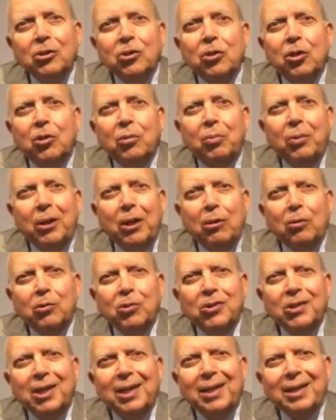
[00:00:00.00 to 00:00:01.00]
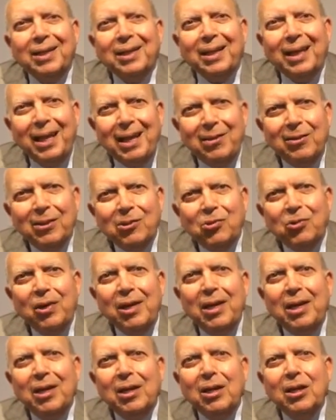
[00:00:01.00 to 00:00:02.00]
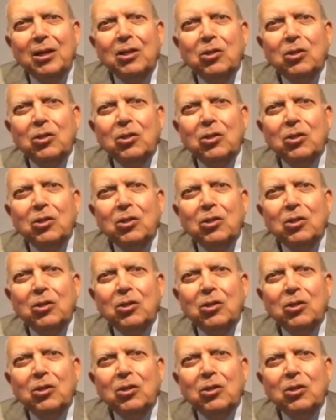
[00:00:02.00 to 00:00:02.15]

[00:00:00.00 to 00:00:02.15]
Should it be used in industry?